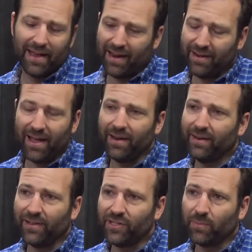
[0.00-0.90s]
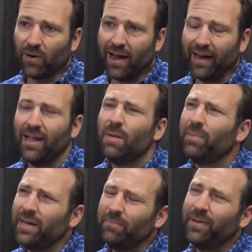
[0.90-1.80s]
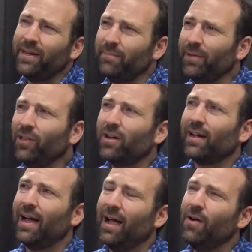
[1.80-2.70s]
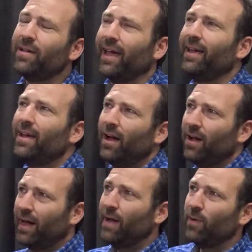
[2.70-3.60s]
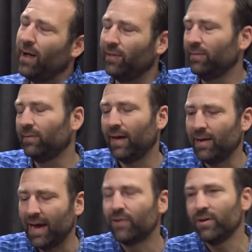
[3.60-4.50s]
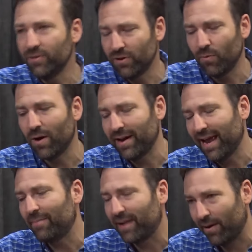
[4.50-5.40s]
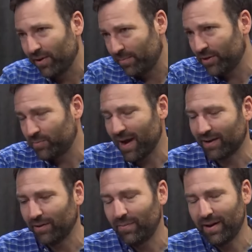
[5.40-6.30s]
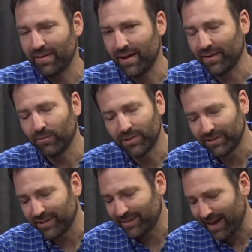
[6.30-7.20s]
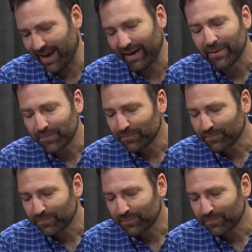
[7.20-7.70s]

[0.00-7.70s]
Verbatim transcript: not not not super high. But but but look, okay, I, I, I agree with you on one hand, but I want to push back a little bit sure. on the other, which is to say